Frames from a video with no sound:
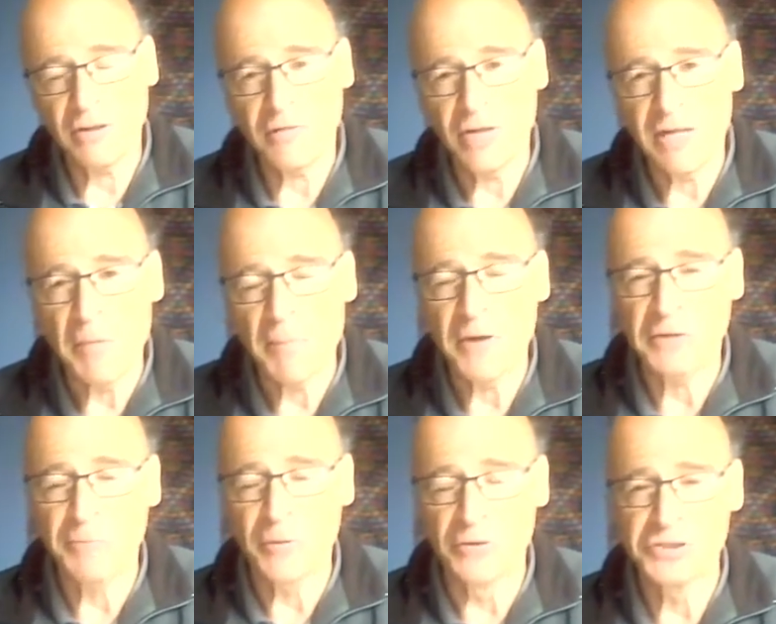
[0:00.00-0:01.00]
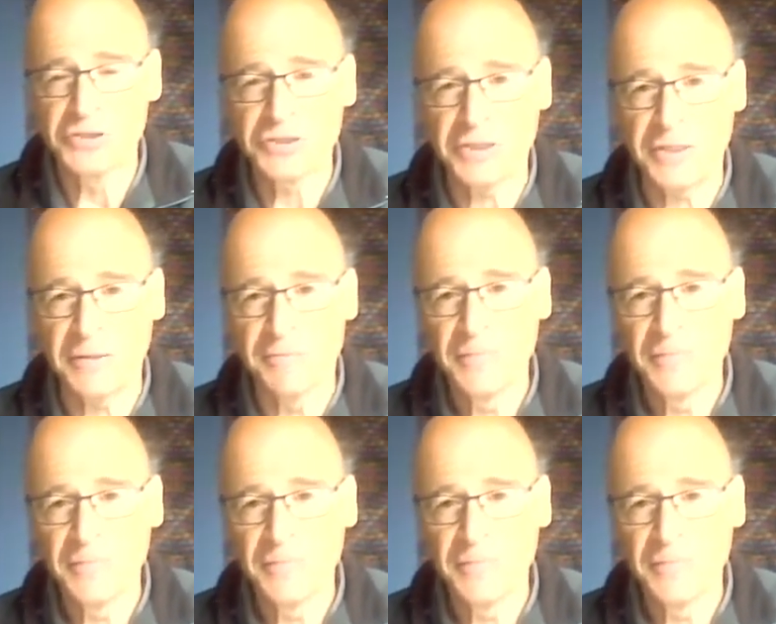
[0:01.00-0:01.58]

the Labour Party policy